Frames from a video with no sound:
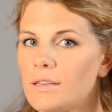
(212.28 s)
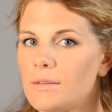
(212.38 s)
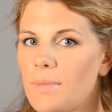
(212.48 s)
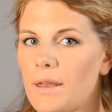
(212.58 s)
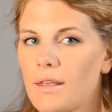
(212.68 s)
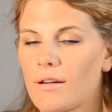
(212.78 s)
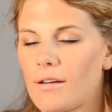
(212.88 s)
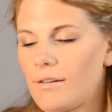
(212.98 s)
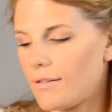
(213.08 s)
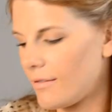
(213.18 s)
depending
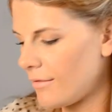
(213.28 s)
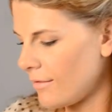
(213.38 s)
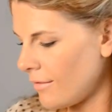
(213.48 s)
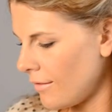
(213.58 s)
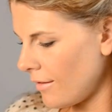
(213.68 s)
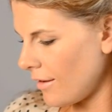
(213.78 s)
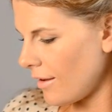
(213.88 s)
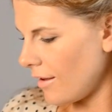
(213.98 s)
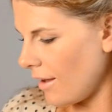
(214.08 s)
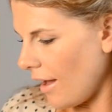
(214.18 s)
on
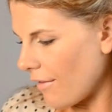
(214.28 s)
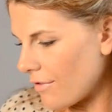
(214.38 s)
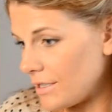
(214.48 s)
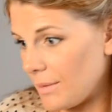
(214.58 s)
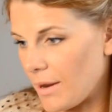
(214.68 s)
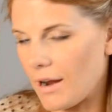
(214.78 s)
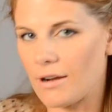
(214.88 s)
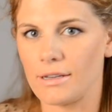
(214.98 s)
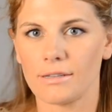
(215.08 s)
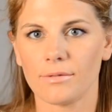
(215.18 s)
how frizzy my
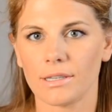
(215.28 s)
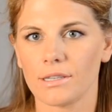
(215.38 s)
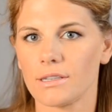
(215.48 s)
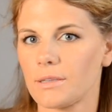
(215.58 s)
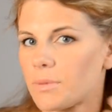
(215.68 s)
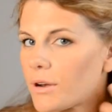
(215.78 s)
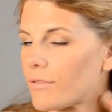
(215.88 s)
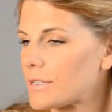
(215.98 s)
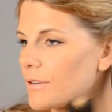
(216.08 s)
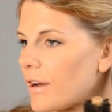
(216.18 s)
hair is, which is pretty
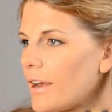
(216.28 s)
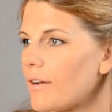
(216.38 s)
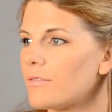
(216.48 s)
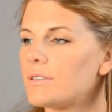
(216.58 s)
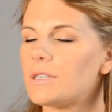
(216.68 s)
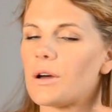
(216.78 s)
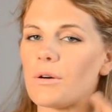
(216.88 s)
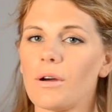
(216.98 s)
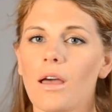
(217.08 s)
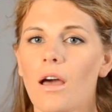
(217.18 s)
frizzy right now.
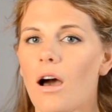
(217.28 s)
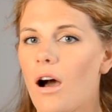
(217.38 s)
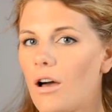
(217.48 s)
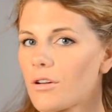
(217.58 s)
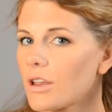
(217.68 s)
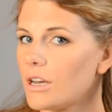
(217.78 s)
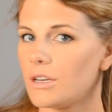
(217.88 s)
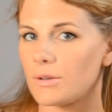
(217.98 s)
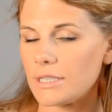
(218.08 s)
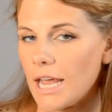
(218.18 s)
So all you're gonna
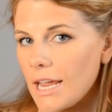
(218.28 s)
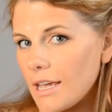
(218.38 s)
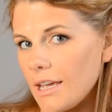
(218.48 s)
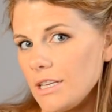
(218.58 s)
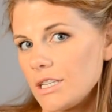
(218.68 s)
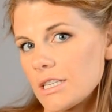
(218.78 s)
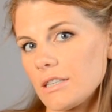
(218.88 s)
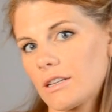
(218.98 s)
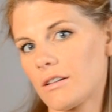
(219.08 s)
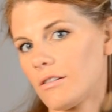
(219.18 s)
do is take it in
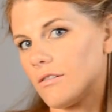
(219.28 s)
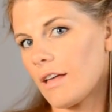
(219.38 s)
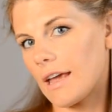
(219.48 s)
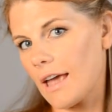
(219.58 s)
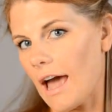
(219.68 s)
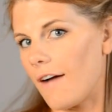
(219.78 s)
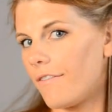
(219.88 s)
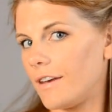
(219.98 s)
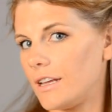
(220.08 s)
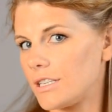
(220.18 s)
just little, like
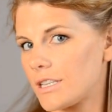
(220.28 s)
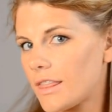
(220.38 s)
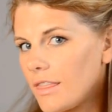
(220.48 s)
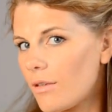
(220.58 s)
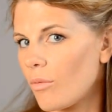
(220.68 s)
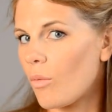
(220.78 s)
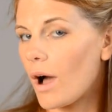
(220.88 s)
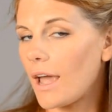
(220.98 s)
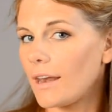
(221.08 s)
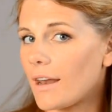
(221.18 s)
1/2 inch
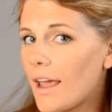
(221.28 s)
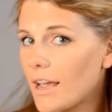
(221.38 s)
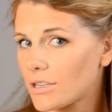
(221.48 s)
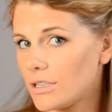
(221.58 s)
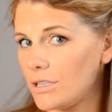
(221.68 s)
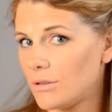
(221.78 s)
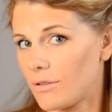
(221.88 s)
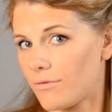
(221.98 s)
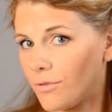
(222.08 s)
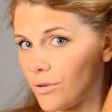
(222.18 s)
wide, and I actually do
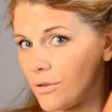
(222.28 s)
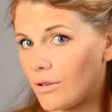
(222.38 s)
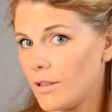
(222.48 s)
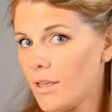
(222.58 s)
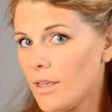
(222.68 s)
the full,